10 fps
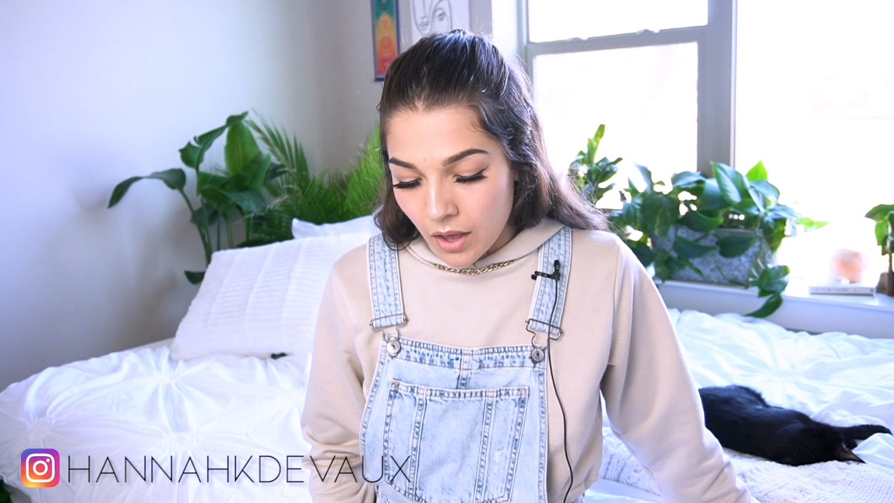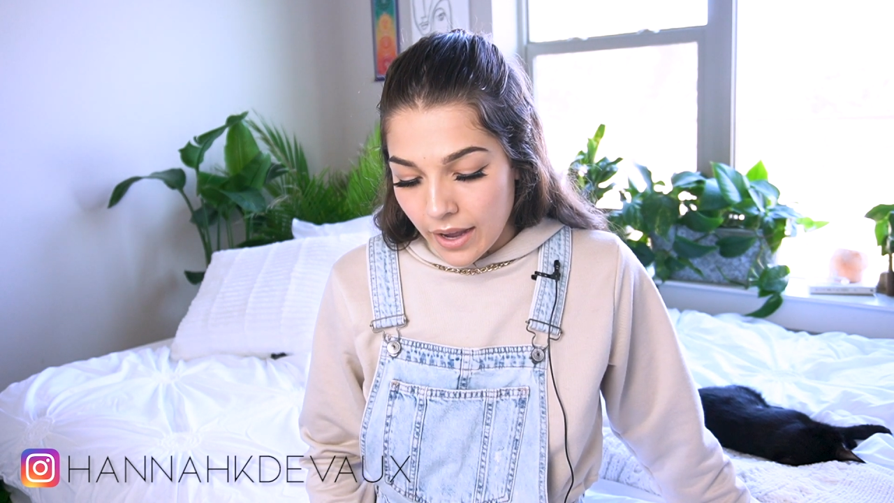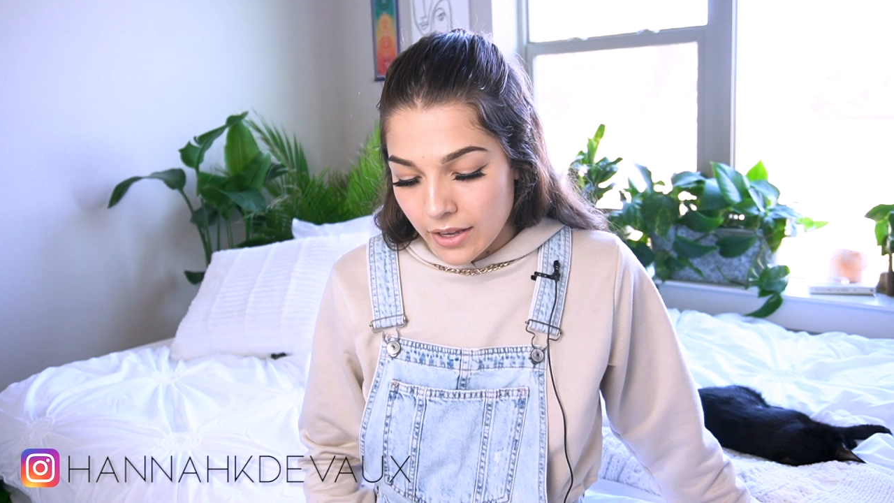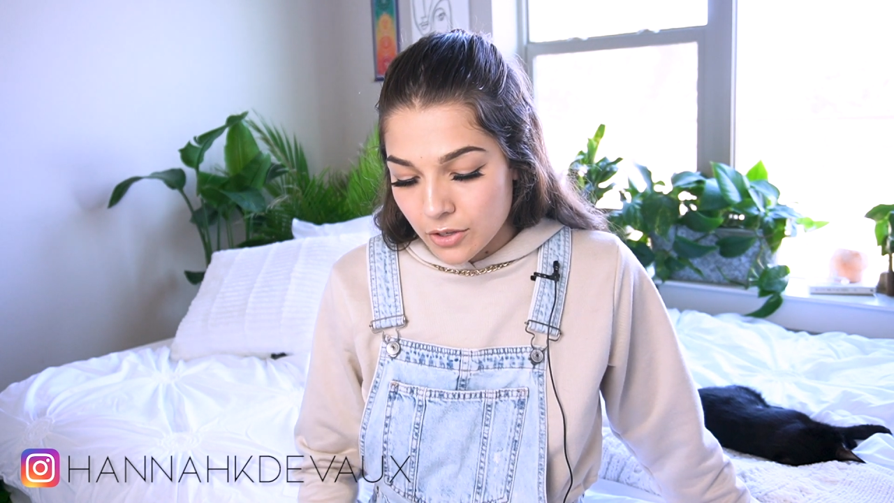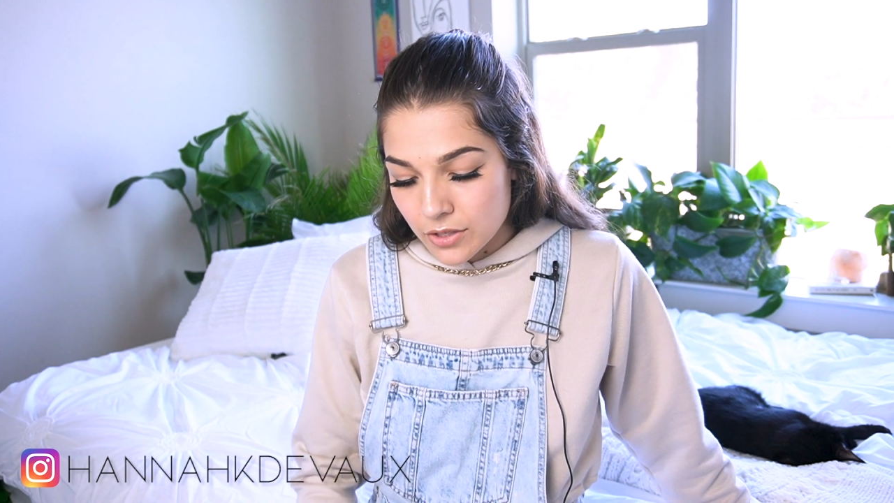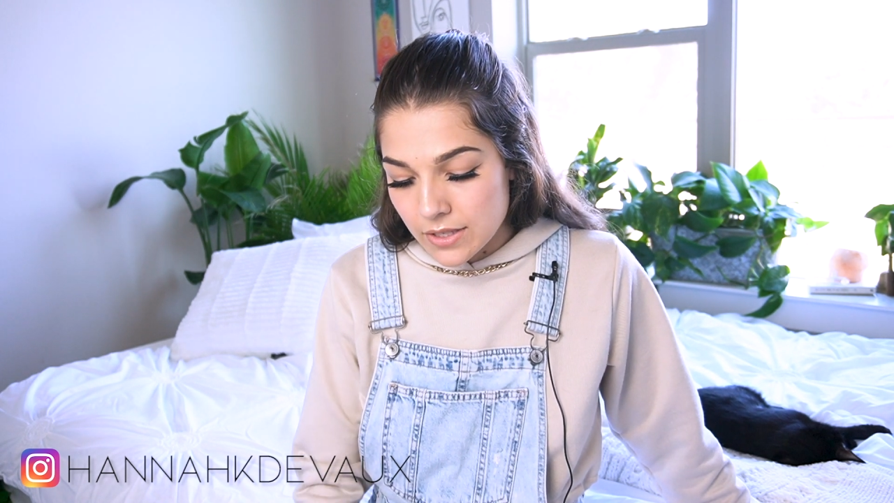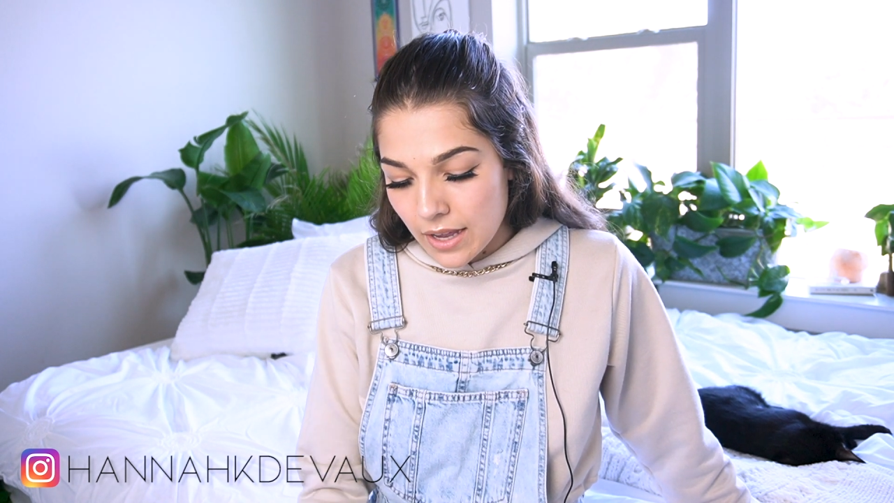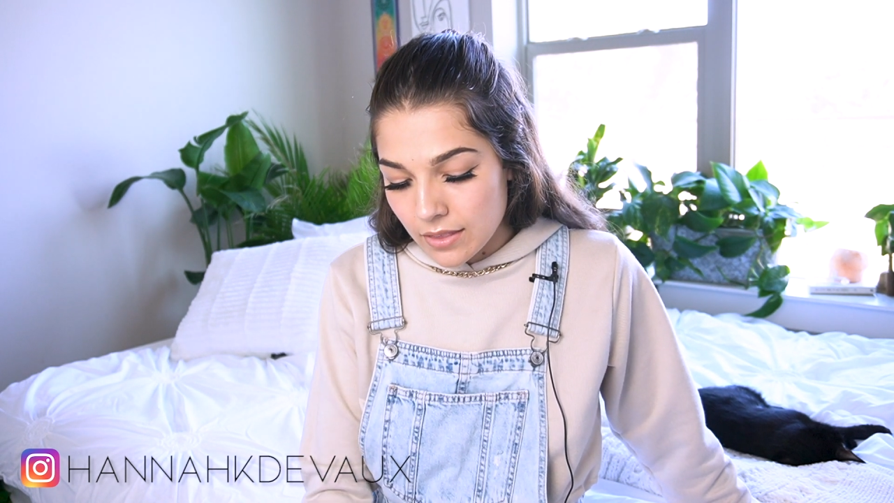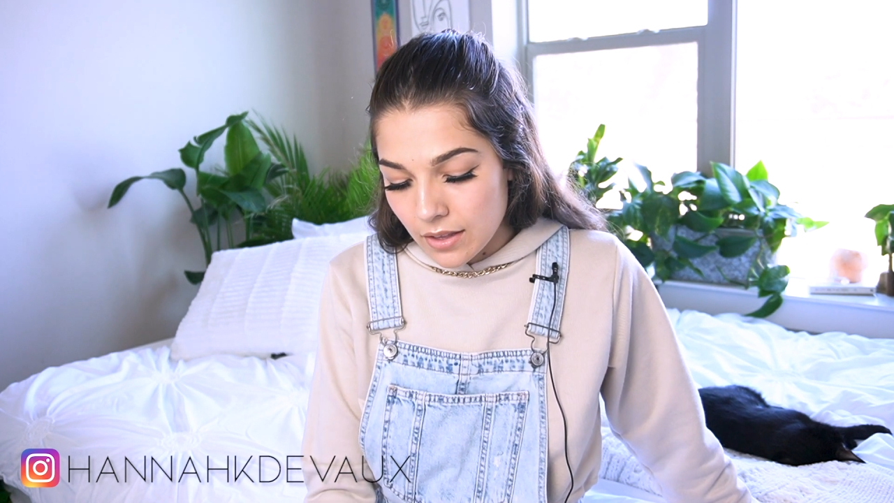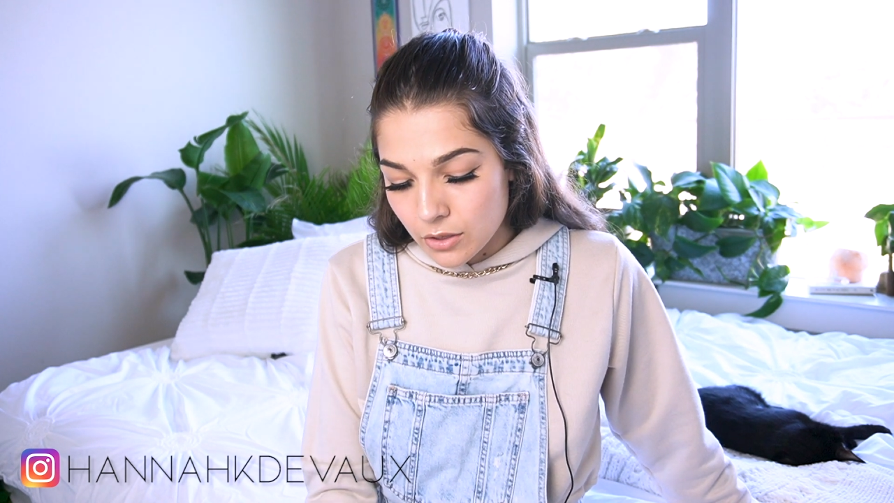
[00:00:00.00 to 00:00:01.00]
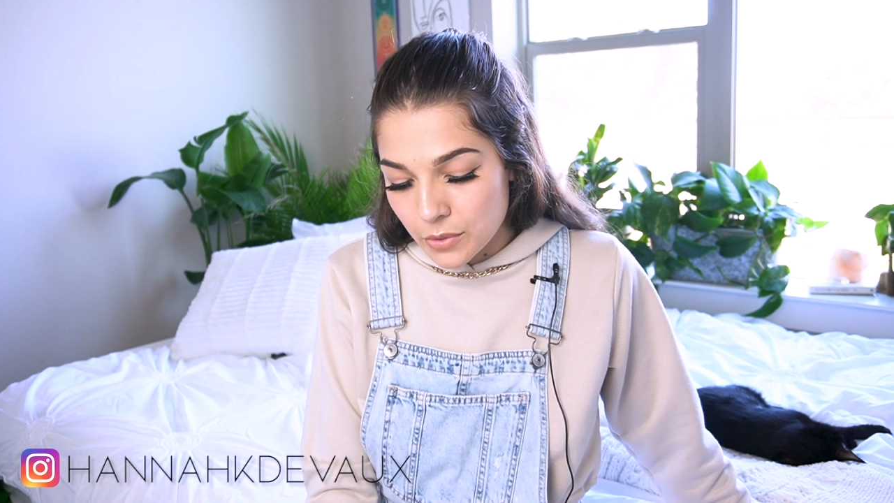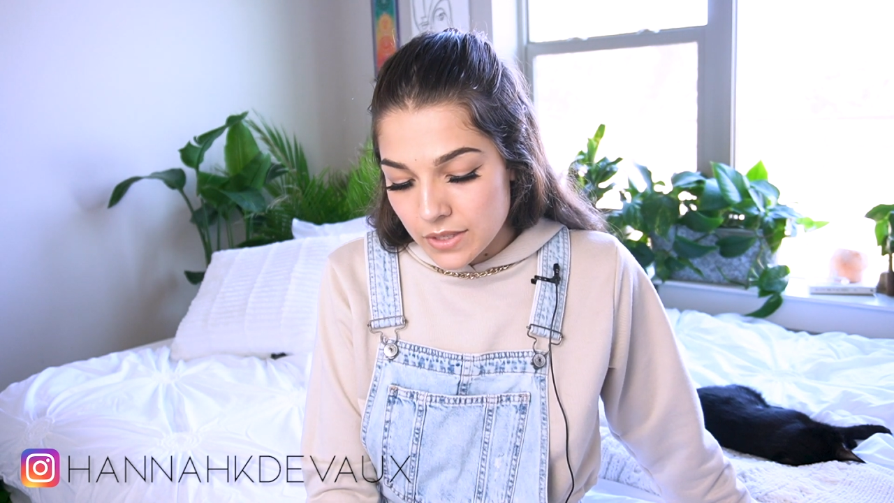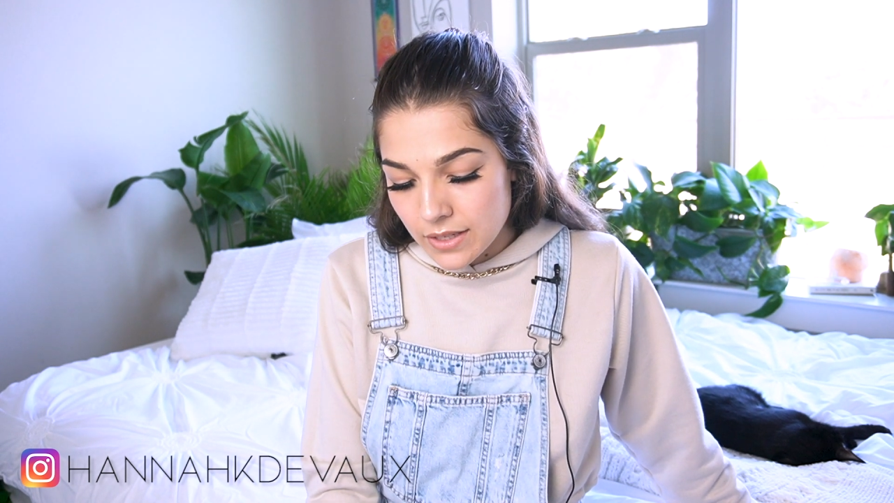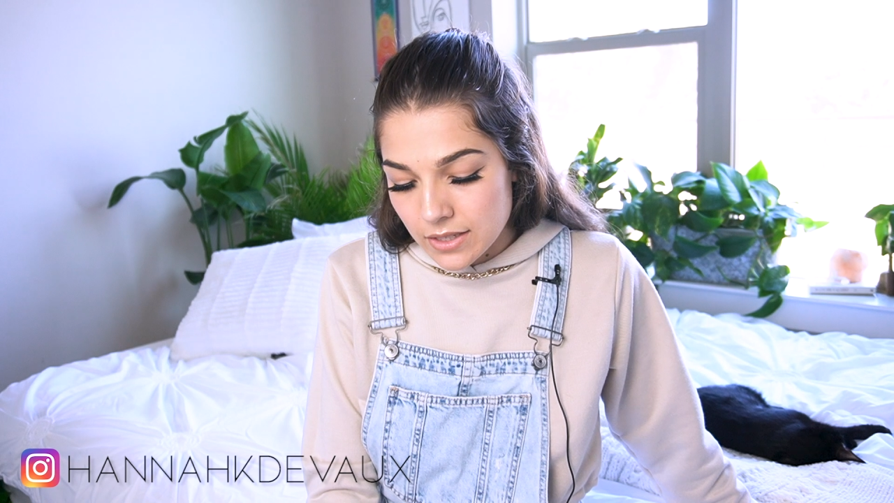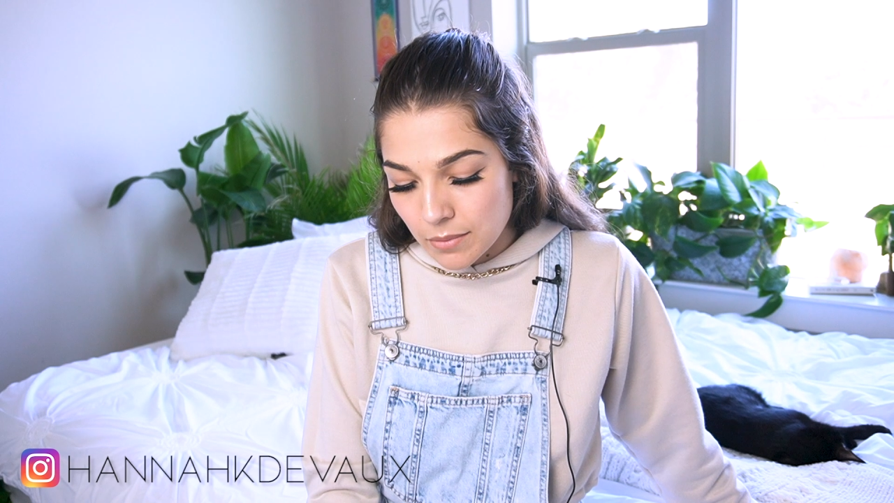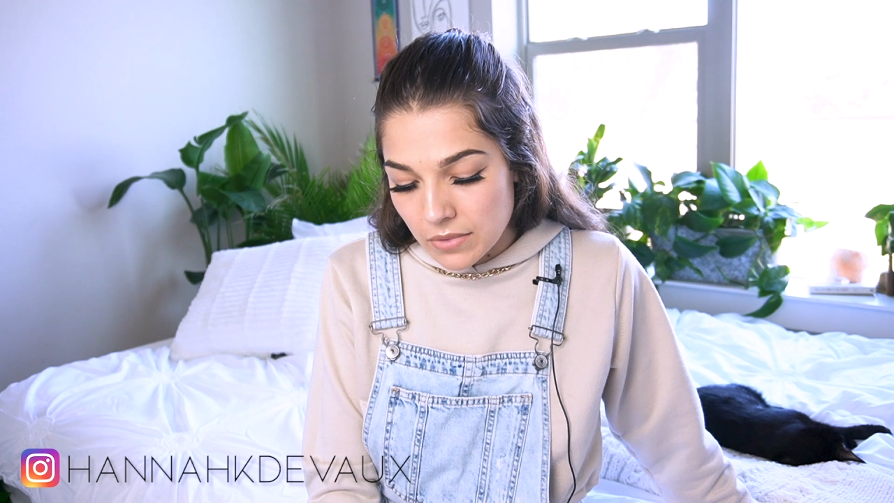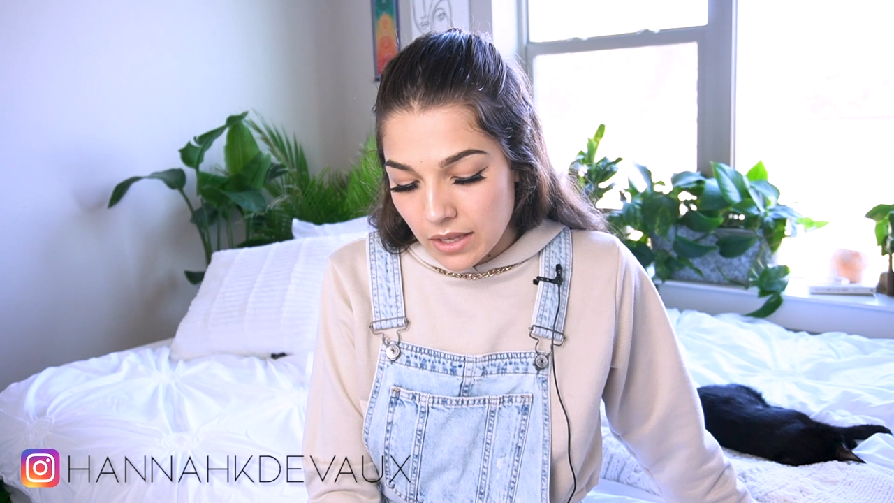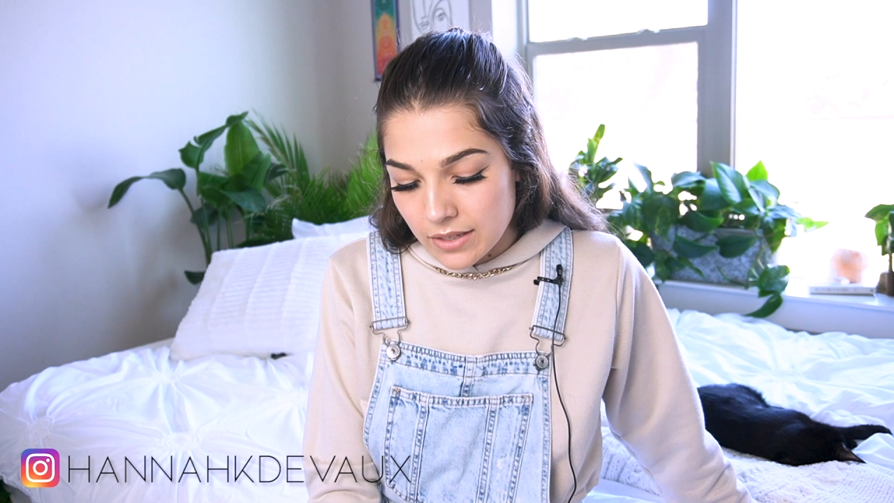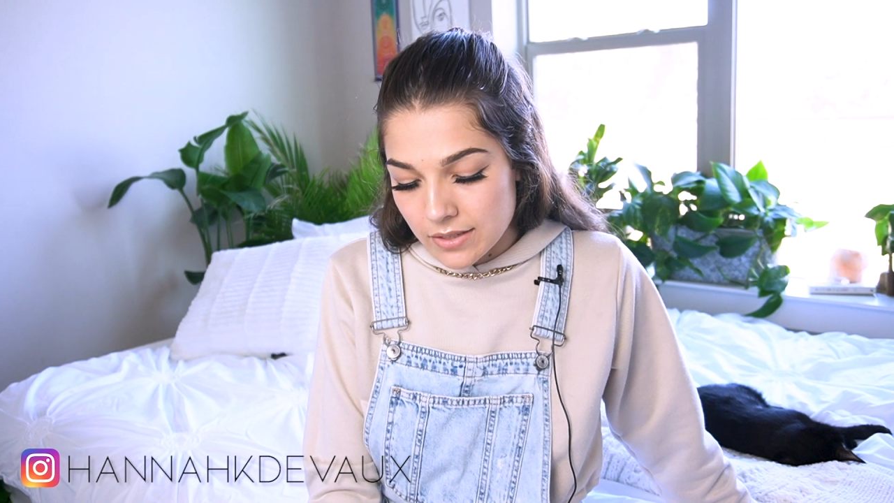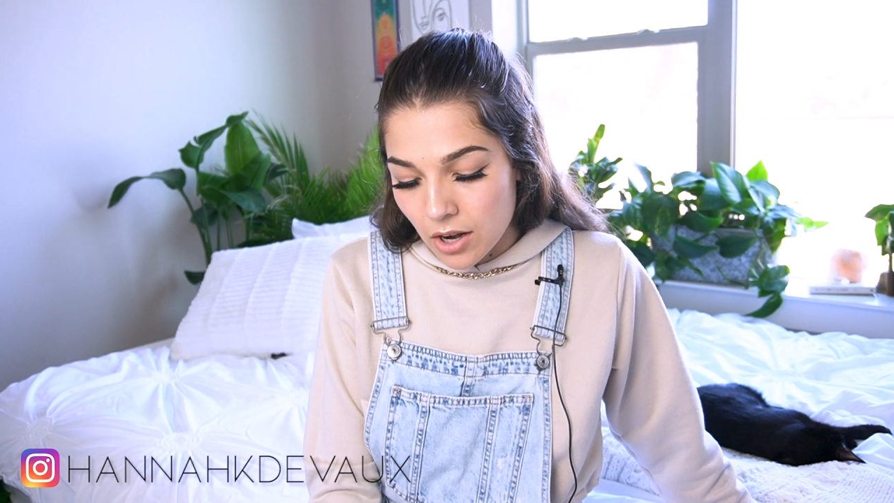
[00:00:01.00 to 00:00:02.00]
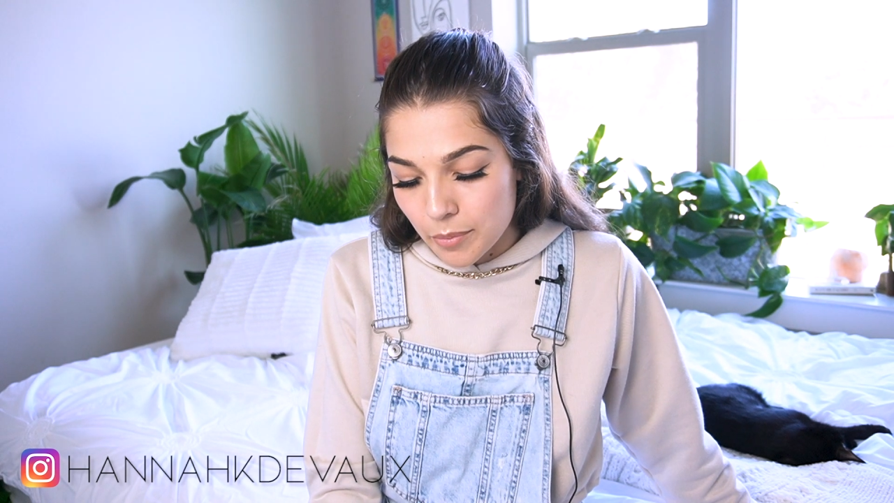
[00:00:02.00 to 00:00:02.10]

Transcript: I understand that losing something is an